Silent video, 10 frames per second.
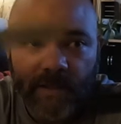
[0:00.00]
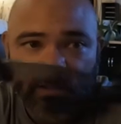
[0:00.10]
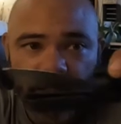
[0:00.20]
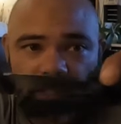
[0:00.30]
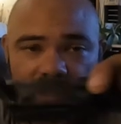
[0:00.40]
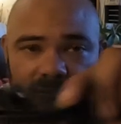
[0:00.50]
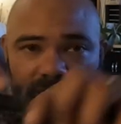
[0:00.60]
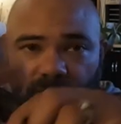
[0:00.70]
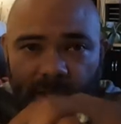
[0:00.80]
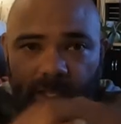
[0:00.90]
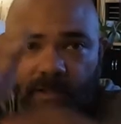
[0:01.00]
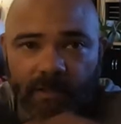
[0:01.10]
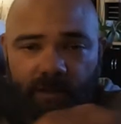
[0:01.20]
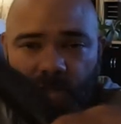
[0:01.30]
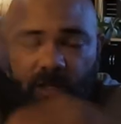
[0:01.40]
It's connected to my
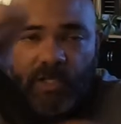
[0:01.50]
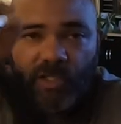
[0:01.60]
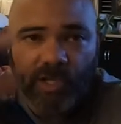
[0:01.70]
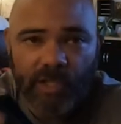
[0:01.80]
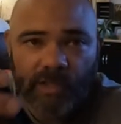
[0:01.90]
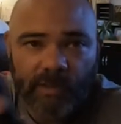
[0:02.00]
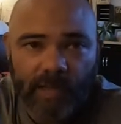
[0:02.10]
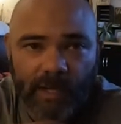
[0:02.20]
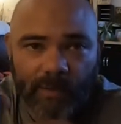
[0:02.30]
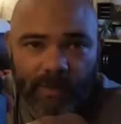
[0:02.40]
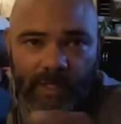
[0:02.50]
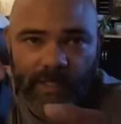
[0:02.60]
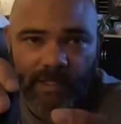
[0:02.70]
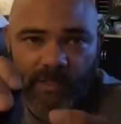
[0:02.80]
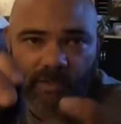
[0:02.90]
sheath, that'll be
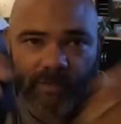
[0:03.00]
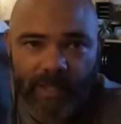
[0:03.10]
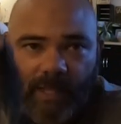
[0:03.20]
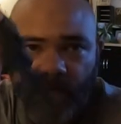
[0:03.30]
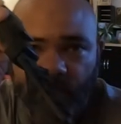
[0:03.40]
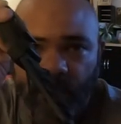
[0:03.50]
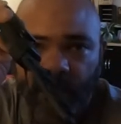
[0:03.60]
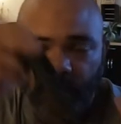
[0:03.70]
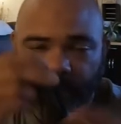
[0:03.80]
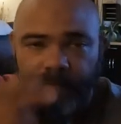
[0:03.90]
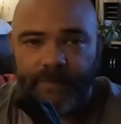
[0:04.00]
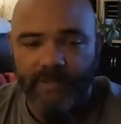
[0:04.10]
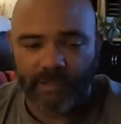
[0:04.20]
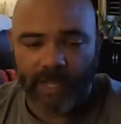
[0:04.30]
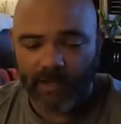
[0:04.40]
connected to my life jacket,
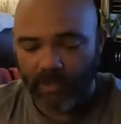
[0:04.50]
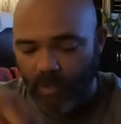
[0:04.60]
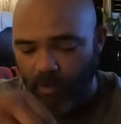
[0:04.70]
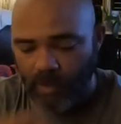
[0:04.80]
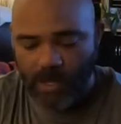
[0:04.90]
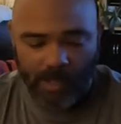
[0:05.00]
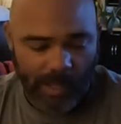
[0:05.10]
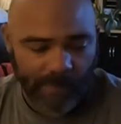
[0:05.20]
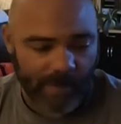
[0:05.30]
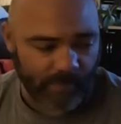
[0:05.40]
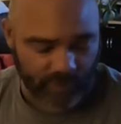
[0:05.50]
so that'll go on my